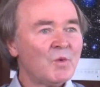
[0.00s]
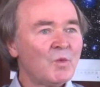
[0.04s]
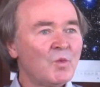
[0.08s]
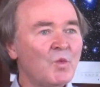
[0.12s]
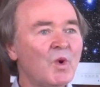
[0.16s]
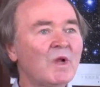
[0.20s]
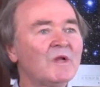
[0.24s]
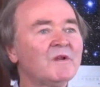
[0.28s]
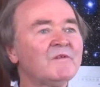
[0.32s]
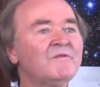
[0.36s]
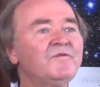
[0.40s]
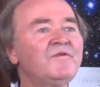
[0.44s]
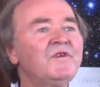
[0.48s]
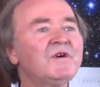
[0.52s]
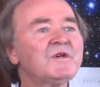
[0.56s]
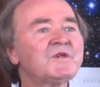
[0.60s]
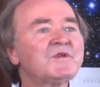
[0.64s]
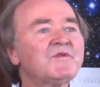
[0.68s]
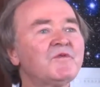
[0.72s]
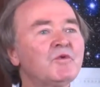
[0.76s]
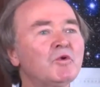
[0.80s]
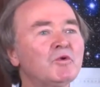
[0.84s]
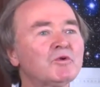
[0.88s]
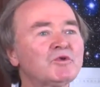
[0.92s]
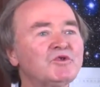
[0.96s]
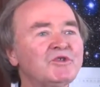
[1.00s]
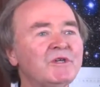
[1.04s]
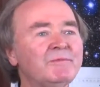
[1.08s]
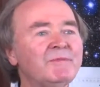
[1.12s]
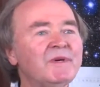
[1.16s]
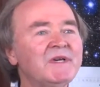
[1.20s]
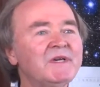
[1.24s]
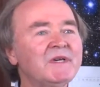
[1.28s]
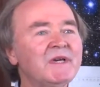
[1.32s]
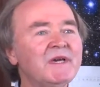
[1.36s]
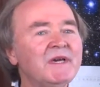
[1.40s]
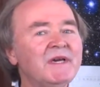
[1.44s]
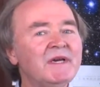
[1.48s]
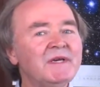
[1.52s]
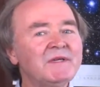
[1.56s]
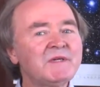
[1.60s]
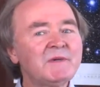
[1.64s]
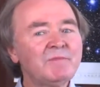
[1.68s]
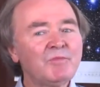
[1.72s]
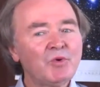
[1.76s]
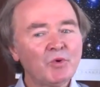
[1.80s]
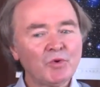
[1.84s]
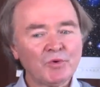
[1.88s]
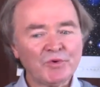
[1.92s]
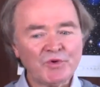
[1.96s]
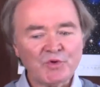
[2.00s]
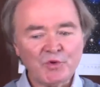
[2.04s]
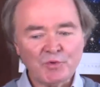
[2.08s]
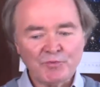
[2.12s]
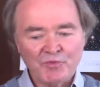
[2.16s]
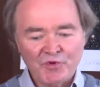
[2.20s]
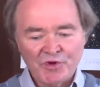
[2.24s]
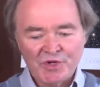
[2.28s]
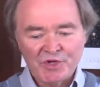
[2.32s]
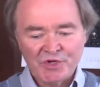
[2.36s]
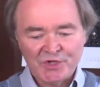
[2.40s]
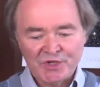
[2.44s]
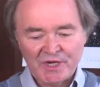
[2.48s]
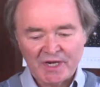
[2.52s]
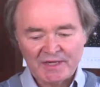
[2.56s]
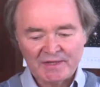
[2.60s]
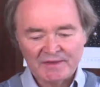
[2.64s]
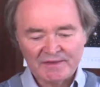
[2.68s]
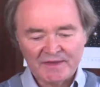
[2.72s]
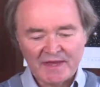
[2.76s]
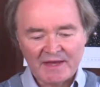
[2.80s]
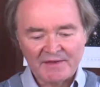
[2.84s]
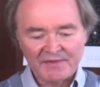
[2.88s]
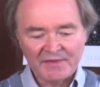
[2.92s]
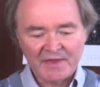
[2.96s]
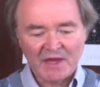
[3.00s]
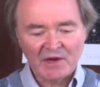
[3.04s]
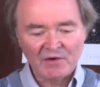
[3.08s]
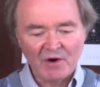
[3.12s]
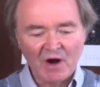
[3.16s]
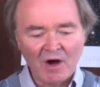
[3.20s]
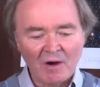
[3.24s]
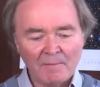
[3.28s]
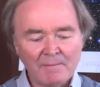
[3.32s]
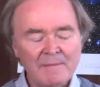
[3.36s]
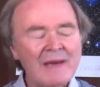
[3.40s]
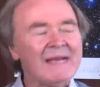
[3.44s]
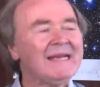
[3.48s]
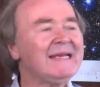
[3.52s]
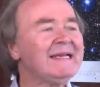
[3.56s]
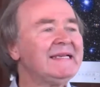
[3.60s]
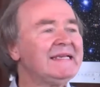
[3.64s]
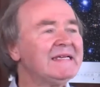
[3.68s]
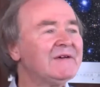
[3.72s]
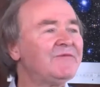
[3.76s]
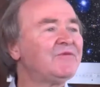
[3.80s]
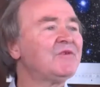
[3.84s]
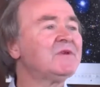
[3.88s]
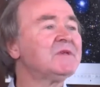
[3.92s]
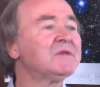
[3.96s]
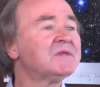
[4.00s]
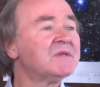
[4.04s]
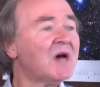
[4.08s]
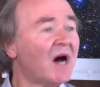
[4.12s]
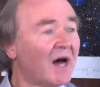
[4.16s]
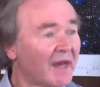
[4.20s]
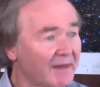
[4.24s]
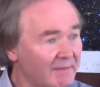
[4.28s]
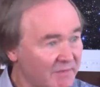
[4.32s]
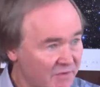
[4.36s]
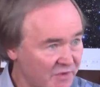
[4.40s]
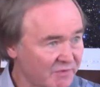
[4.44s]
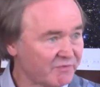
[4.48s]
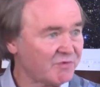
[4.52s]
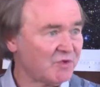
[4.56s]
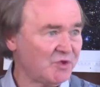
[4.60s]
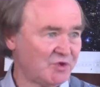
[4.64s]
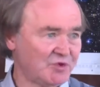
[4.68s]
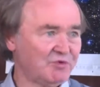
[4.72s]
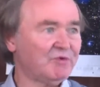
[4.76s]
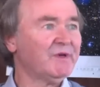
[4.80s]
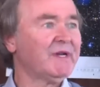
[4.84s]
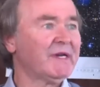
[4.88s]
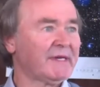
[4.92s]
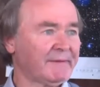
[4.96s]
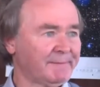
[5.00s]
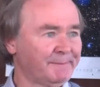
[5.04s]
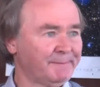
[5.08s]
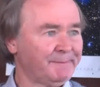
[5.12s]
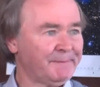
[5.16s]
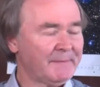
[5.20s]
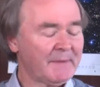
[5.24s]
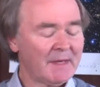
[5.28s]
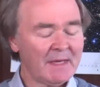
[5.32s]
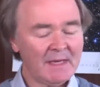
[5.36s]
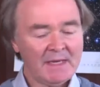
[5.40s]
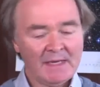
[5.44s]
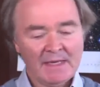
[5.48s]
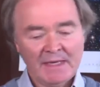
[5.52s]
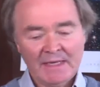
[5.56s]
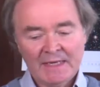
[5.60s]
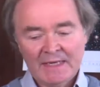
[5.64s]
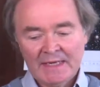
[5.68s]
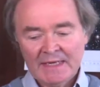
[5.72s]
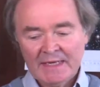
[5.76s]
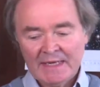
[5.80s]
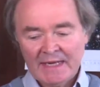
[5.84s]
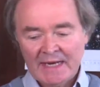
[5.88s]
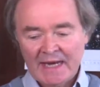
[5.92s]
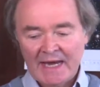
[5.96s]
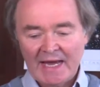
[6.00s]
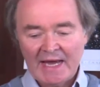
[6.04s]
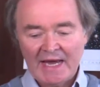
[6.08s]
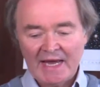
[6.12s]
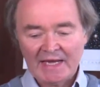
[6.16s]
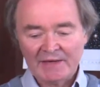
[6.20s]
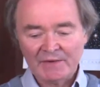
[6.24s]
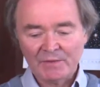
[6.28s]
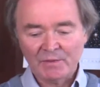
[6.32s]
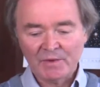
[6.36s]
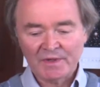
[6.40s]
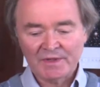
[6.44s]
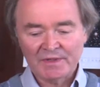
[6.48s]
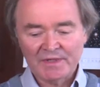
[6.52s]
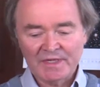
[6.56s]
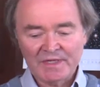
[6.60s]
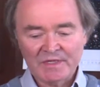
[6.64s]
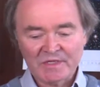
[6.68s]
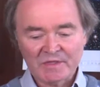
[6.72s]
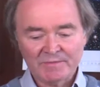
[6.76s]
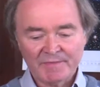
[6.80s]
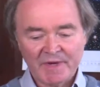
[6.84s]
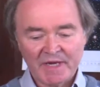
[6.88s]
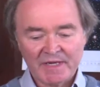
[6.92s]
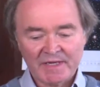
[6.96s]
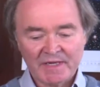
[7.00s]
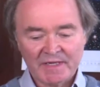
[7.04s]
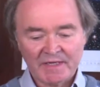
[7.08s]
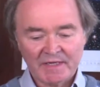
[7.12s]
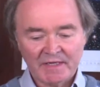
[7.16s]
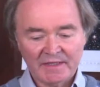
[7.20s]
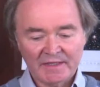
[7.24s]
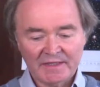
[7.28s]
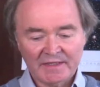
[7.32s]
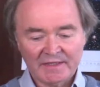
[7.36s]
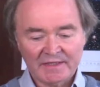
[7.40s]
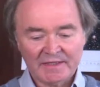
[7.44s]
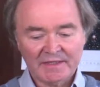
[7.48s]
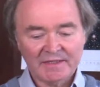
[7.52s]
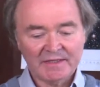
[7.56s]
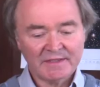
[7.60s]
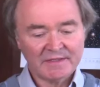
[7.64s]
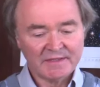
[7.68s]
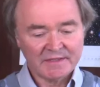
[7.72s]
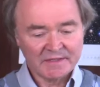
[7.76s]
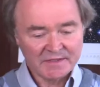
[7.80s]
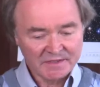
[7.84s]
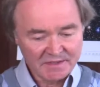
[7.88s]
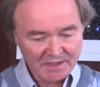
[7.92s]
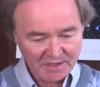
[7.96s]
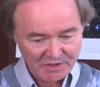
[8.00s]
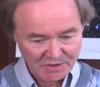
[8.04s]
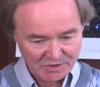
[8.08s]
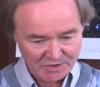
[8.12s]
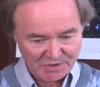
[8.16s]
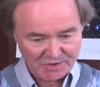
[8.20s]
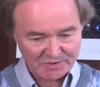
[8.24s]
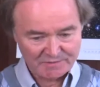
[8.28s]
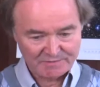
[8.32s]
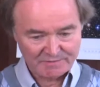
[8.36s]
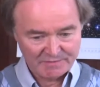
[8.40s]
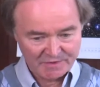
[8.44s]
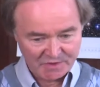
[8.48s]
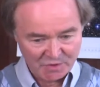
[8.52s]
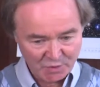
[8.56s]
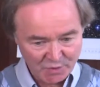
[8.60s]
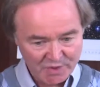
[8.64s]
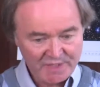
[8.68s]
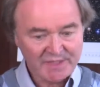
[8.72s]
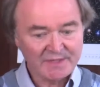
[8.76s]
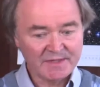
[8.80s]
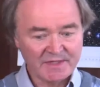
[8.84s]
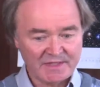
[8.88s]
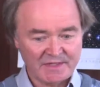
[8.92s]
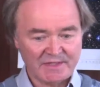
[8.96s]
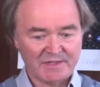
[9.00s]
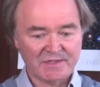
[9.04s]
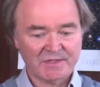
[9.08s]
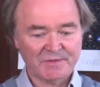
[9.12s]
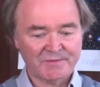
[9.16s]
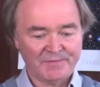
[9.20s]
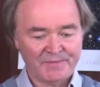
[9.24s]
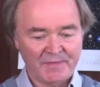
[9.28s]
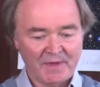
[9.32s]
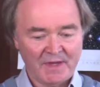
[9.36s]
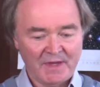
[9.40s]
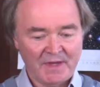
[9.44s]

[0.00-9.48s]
Well, first of all, Jim, it's important to appreciate that there are many different types of tuning. Mm-hmm. And one needs to make a clear distinction between these.